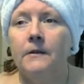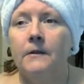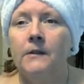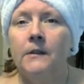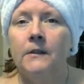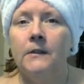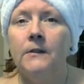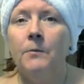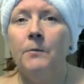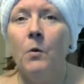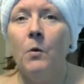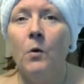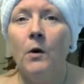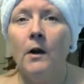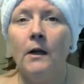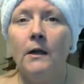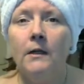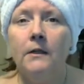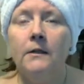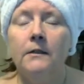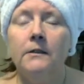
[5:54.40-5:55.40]
Since
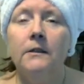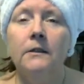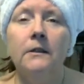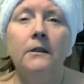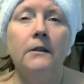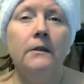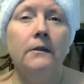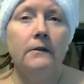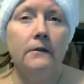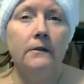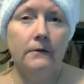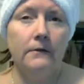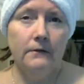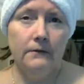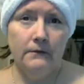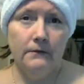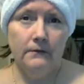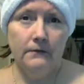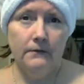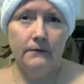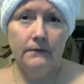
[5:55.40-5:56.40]
pork,
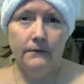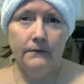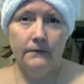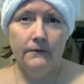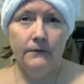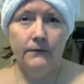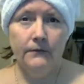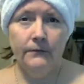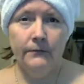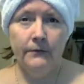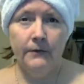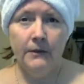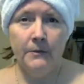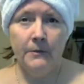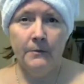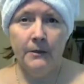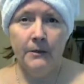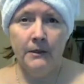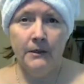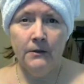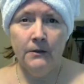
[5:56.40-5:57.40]
for
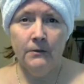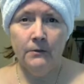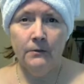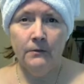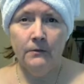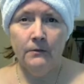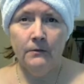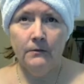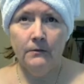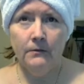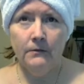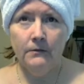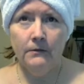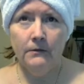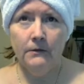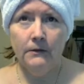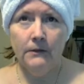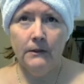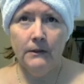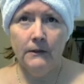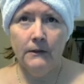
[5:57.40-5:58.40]
anybody who
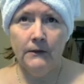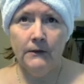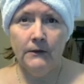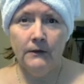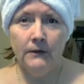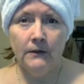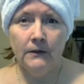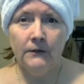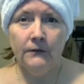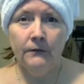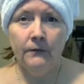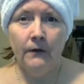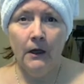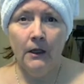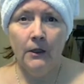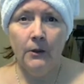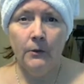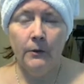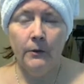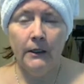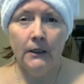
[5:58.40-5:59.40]
is
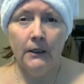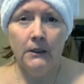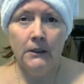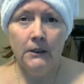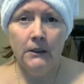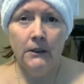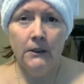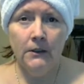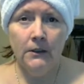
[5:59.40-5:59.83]
following,